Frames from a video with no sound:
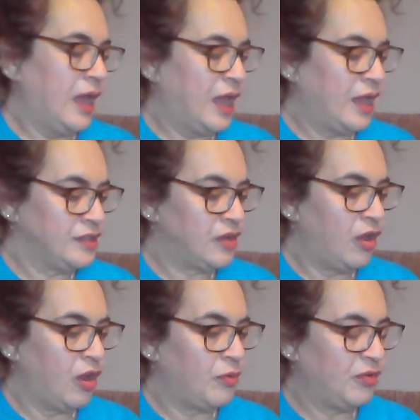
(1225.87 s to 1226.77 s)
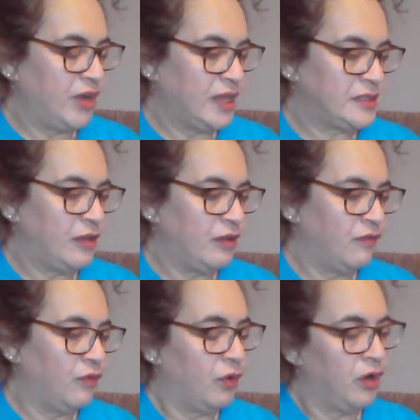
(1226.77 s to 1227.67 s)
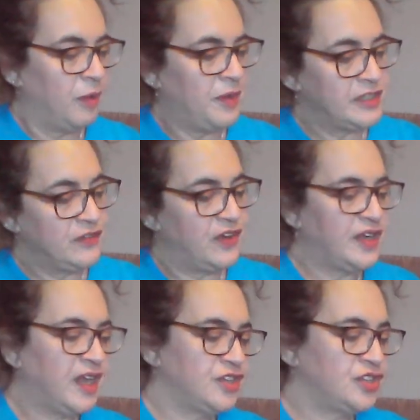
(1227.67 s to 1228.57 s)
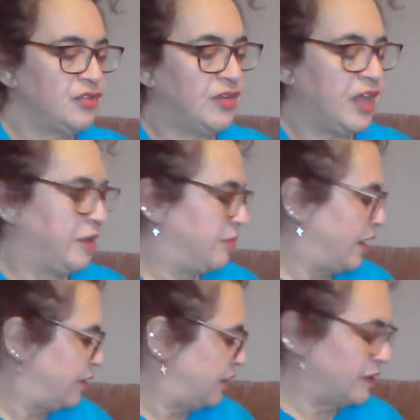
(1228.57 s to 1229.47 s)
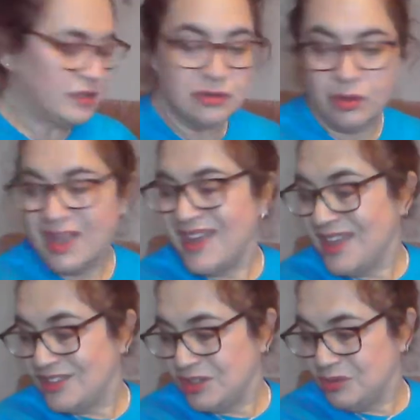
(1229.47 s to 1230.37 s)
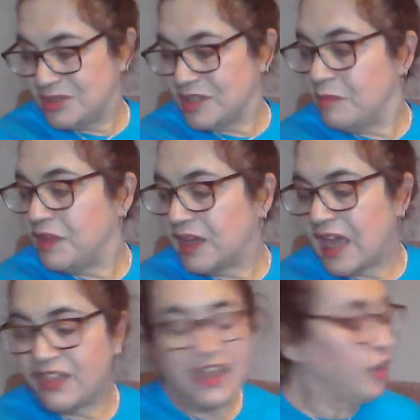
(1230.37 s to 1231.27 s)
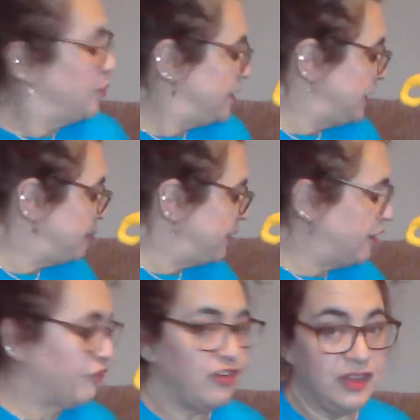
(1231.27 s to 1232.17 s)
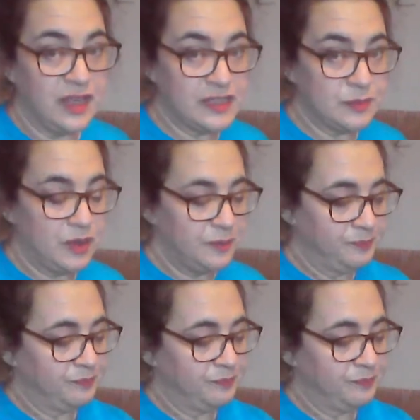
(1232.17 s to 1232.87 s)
And are we ready for a bit of an action rhyme? I think so. Do you know something? I think we need Bear for this one.